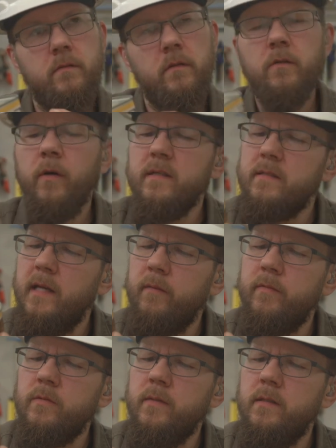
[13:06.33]
do I
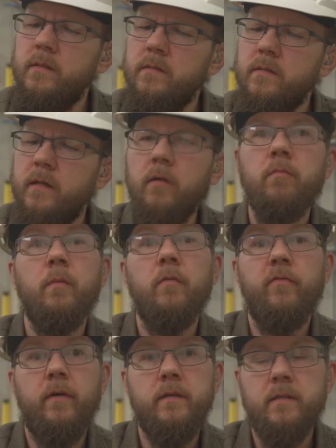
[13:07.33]
sand between this? I don't remember
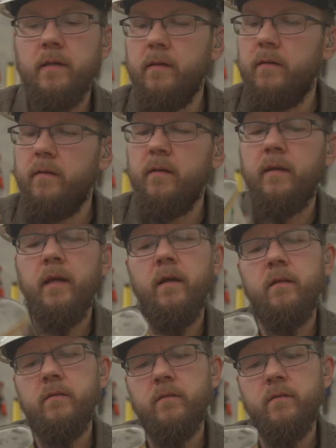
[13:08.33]
if I sand. I
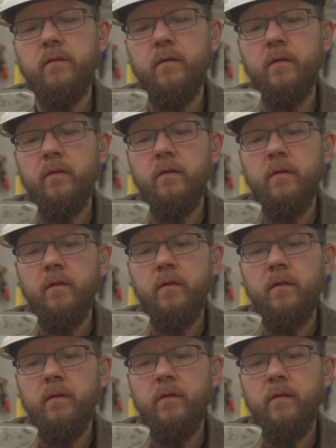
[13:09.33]
can't.
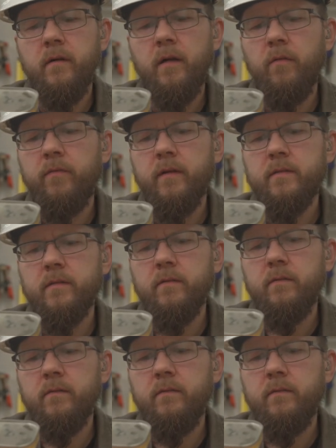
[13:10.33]
I don't think so.